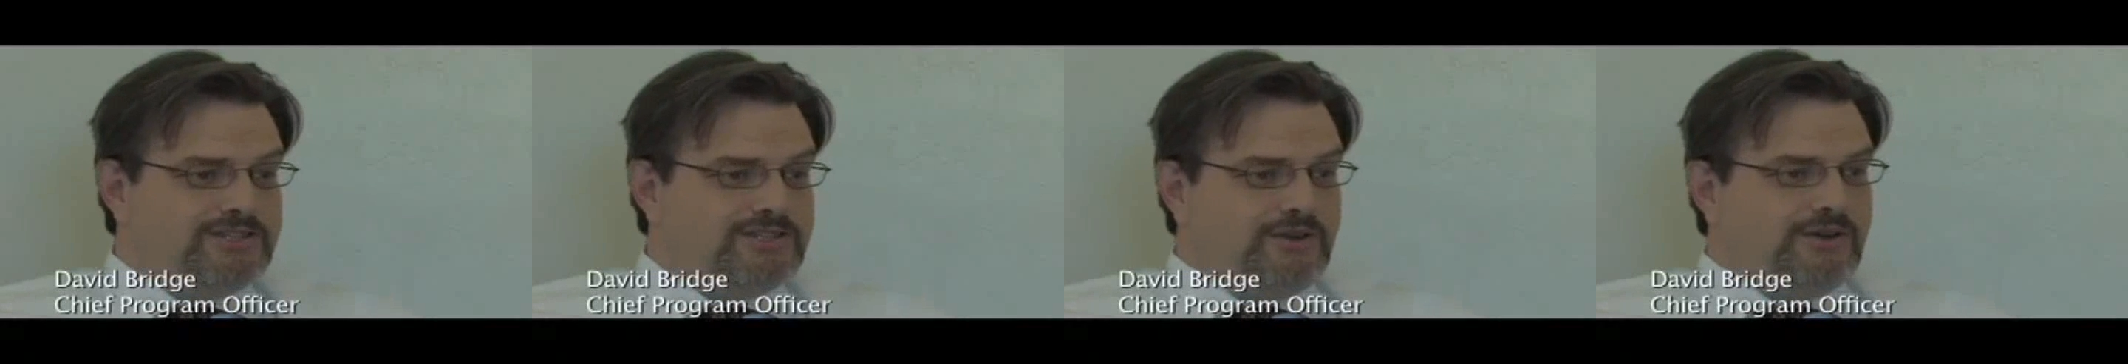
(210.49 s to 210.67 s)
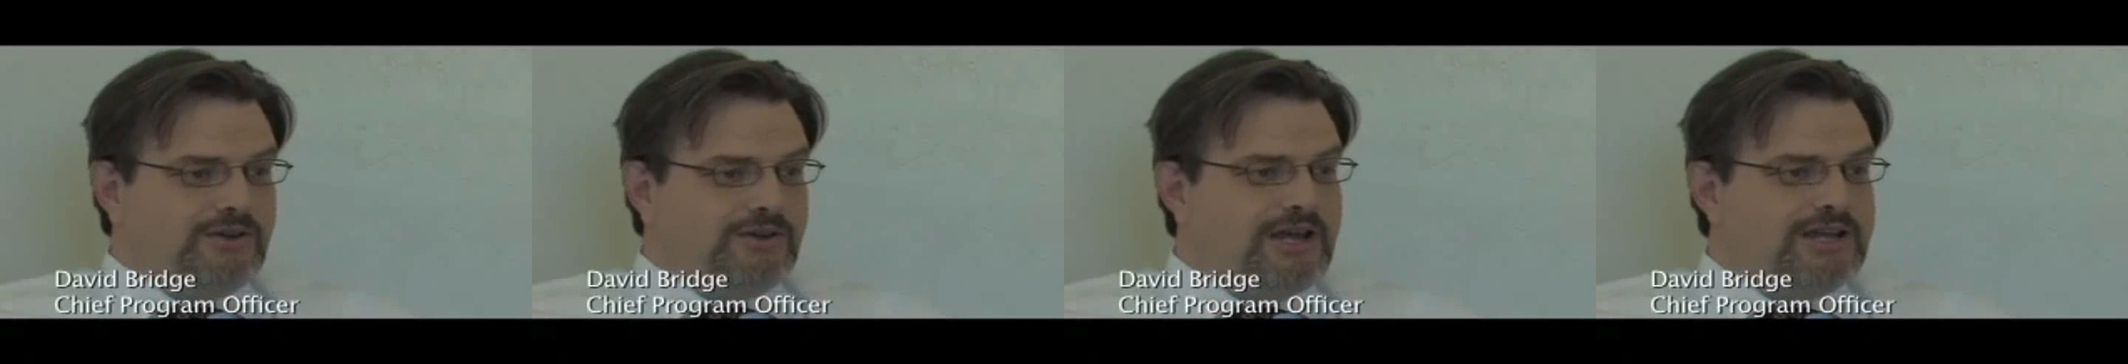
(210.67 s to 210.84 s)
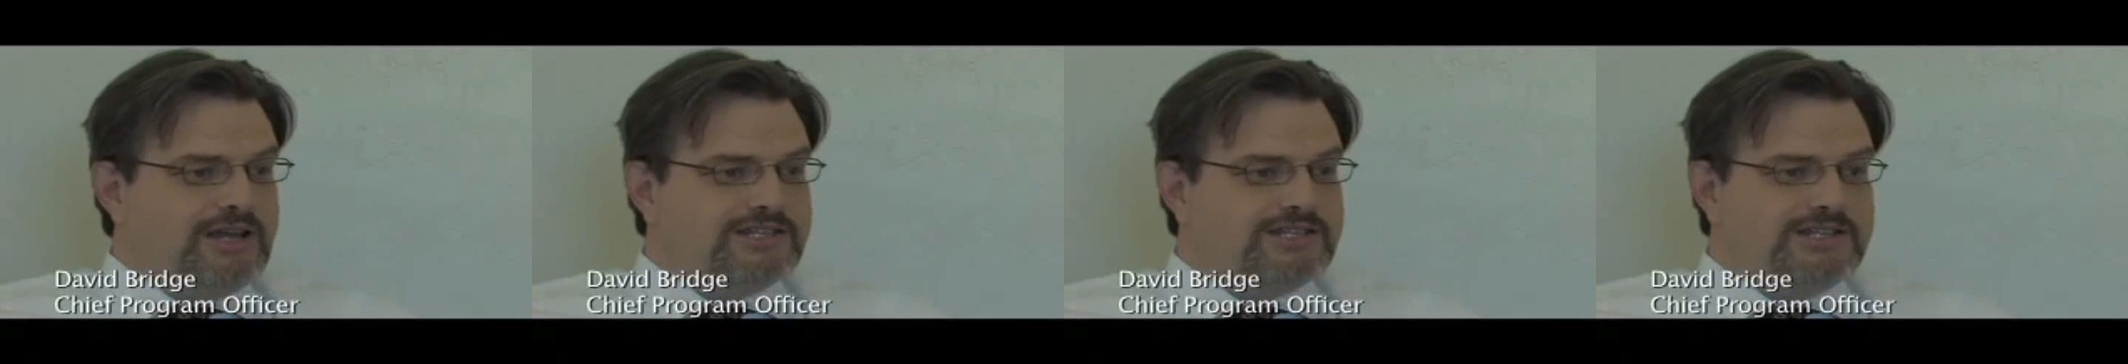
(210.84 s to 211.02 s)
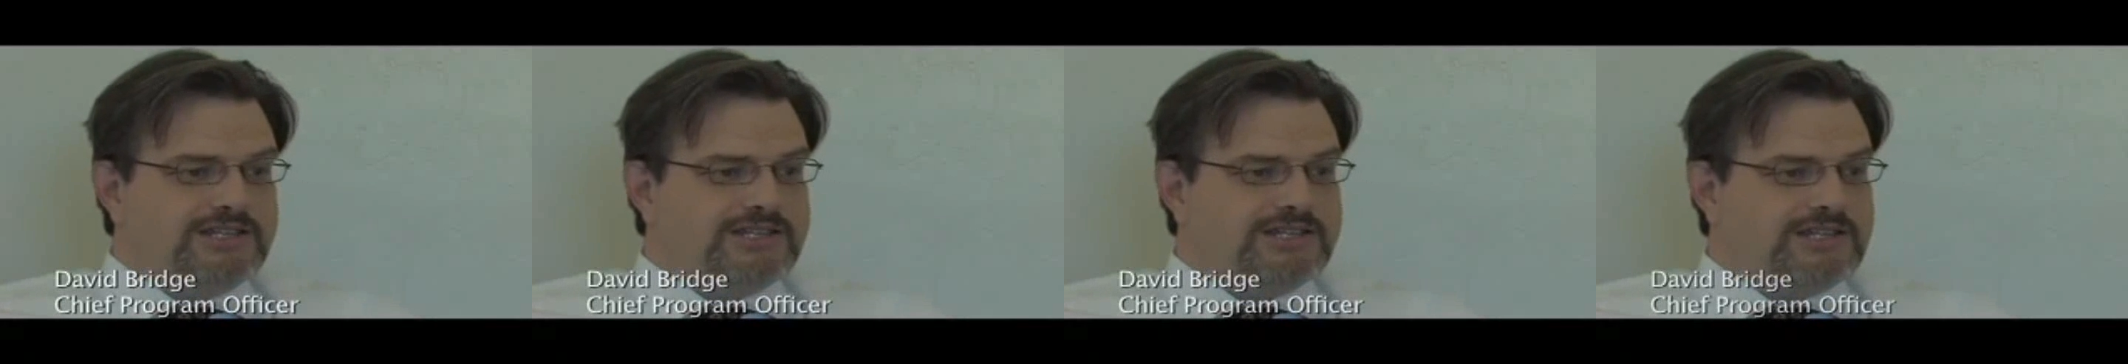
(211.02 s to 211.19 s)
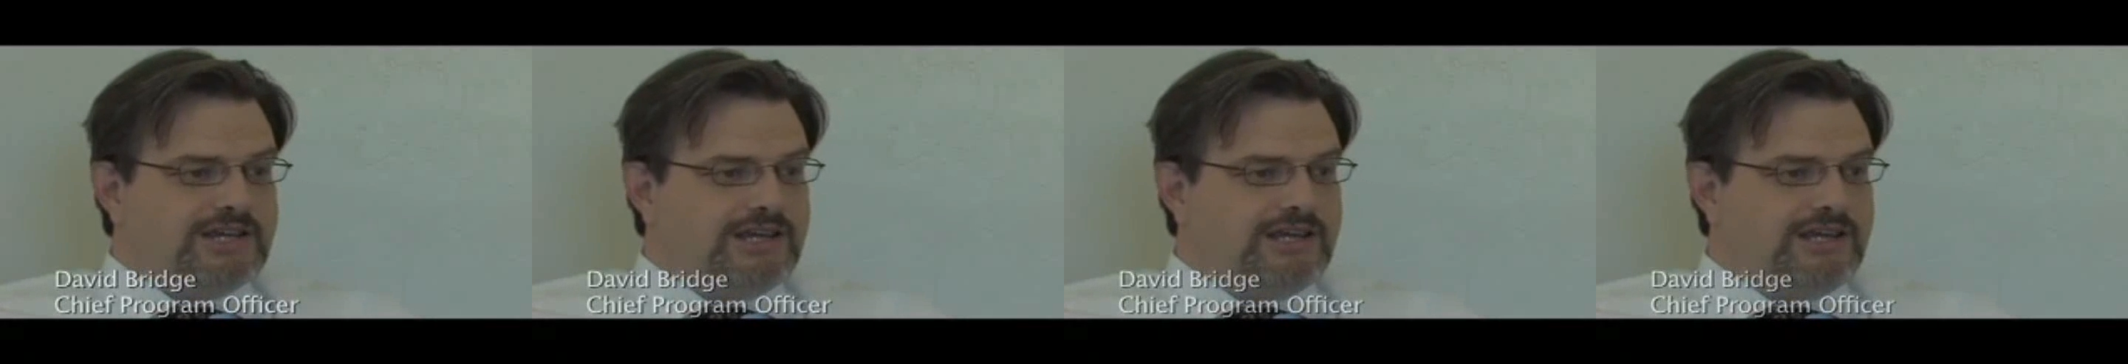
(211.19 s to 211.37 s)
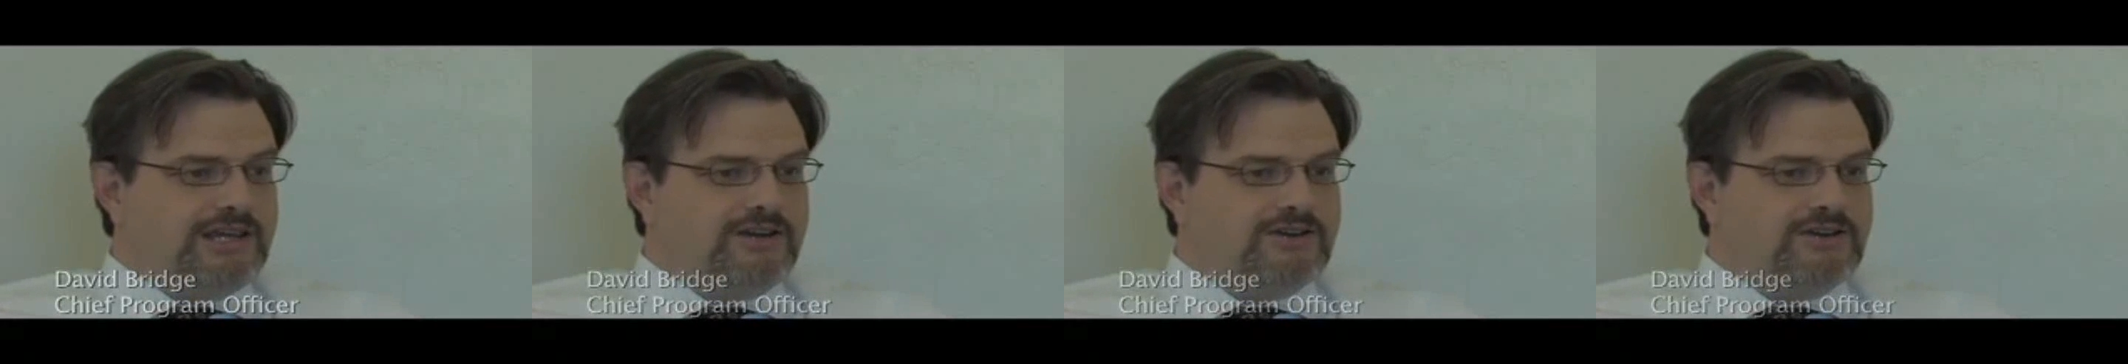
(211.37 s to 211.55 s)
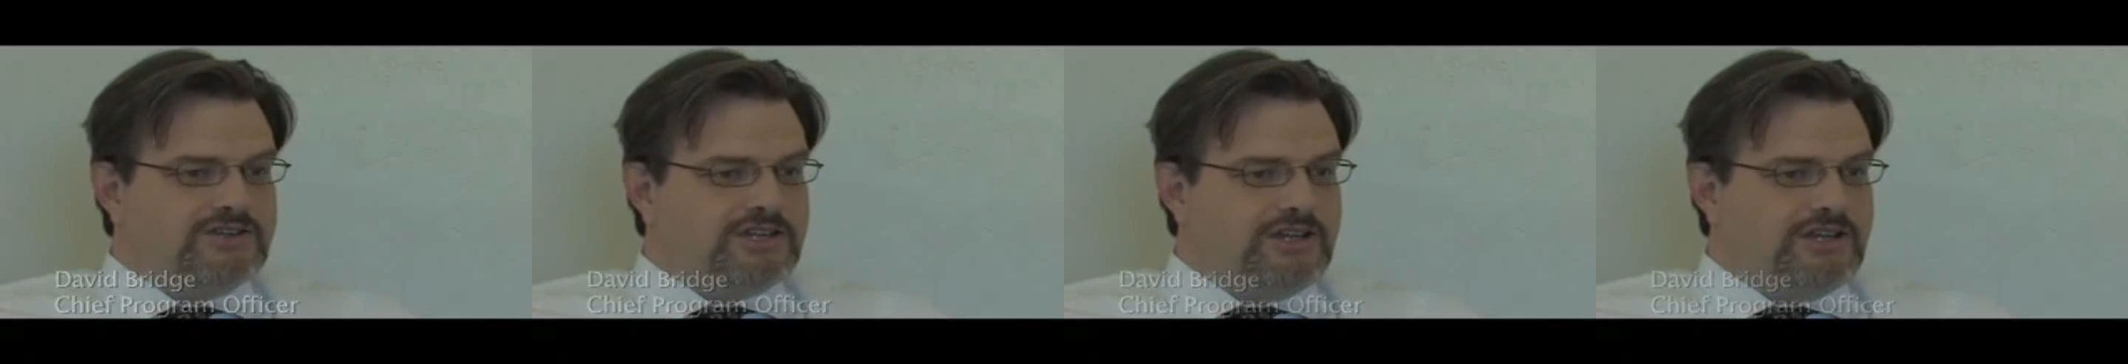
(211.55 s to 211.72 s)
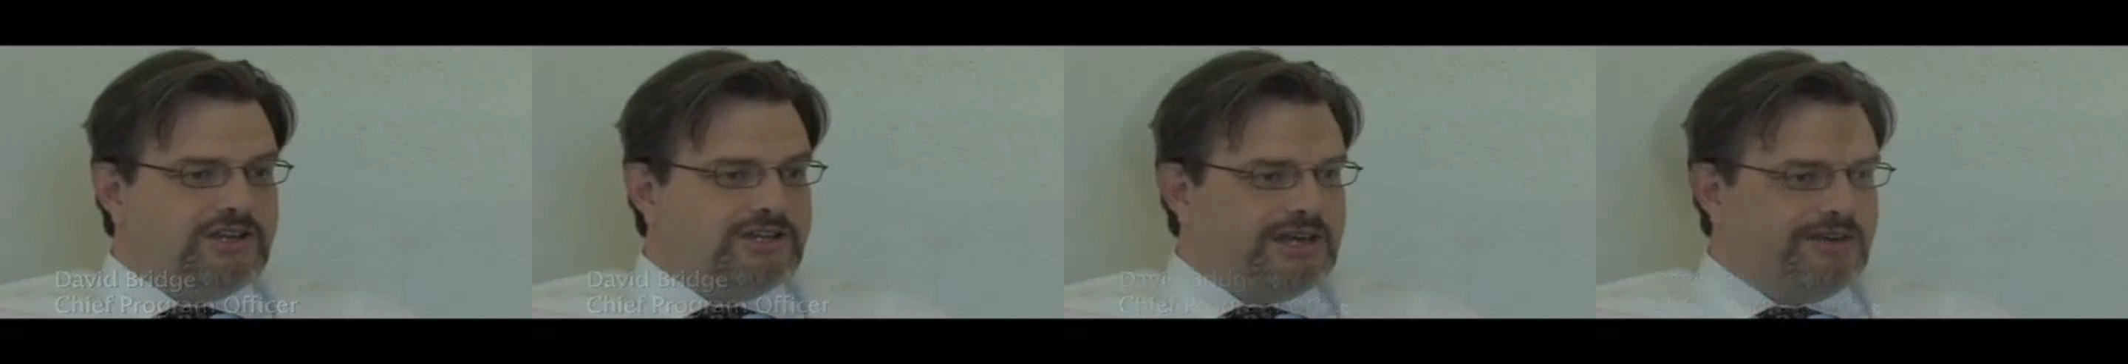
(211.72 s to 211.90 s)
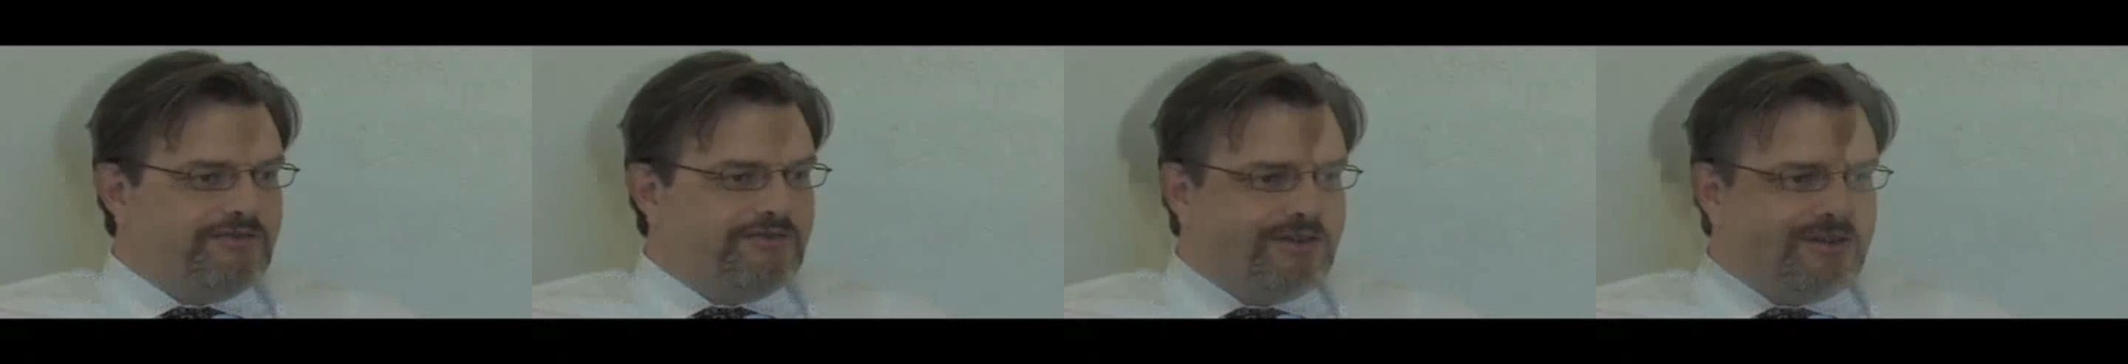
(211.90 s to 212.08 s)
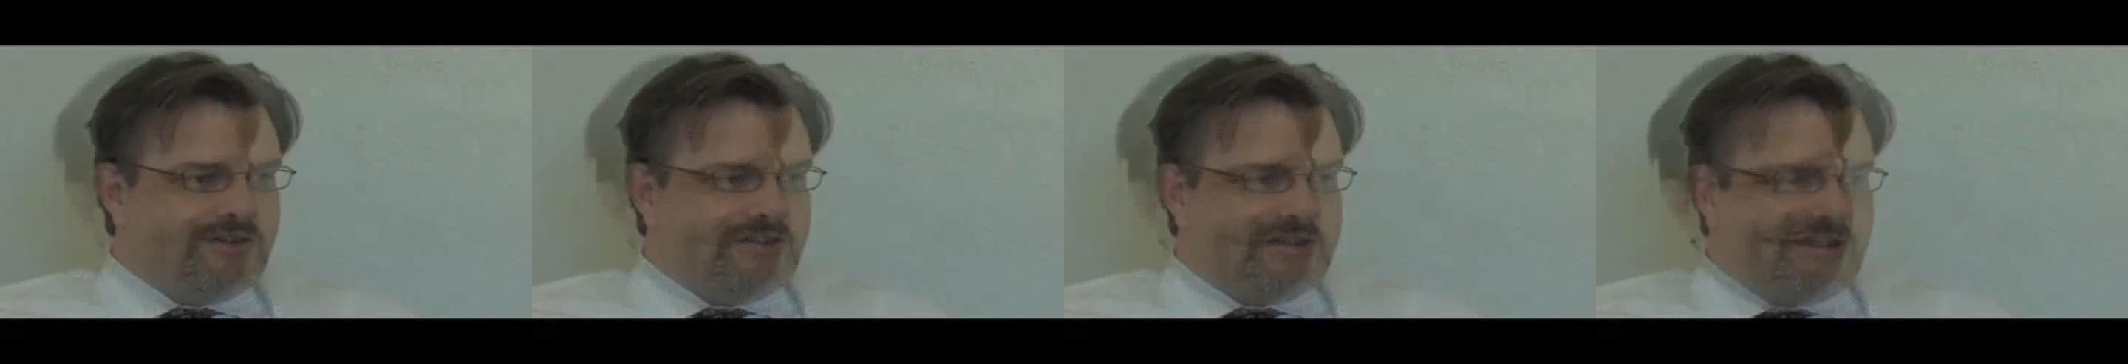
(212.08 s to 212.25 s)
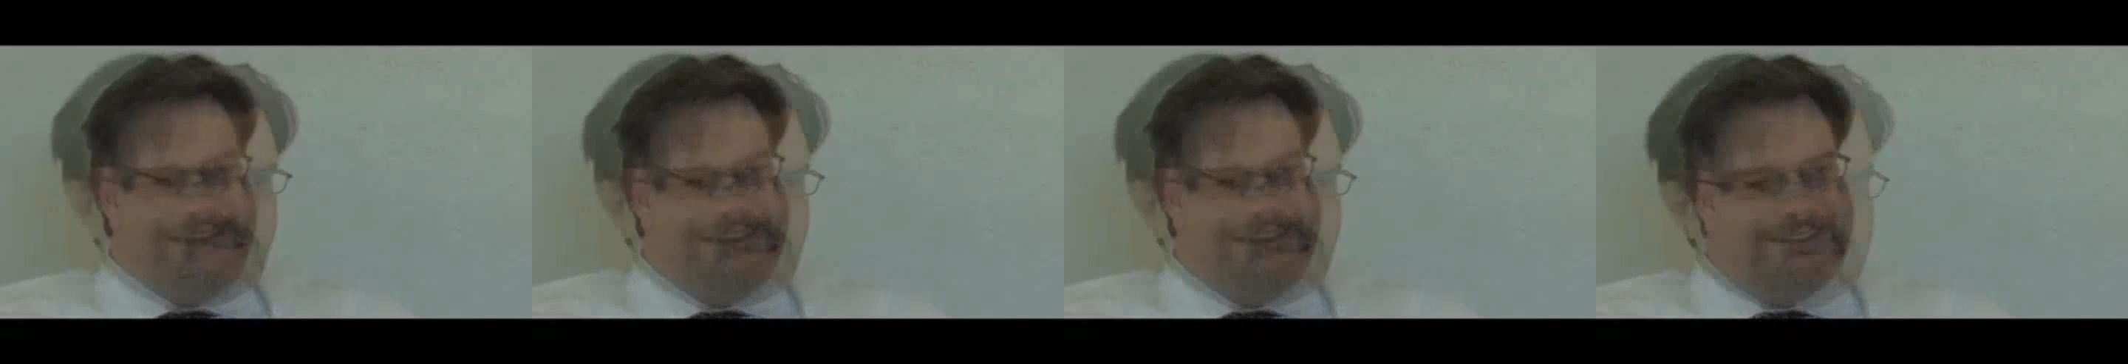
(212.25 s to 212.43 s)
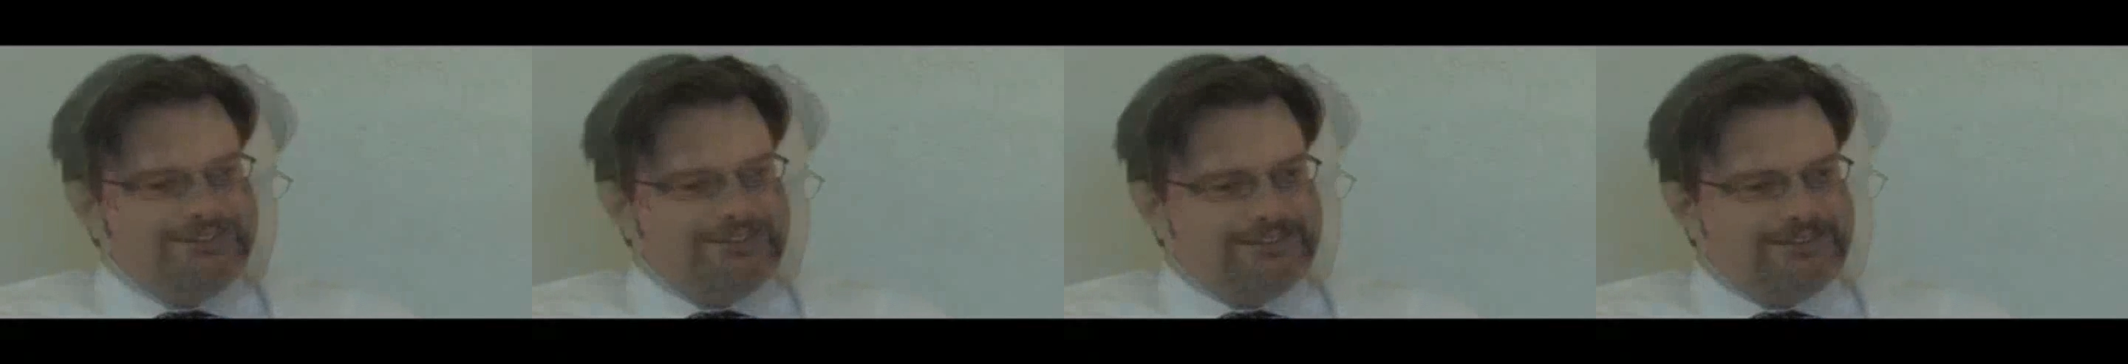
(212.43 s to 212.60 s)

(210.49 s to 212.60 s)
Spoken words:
So clients can stay here as long as they have a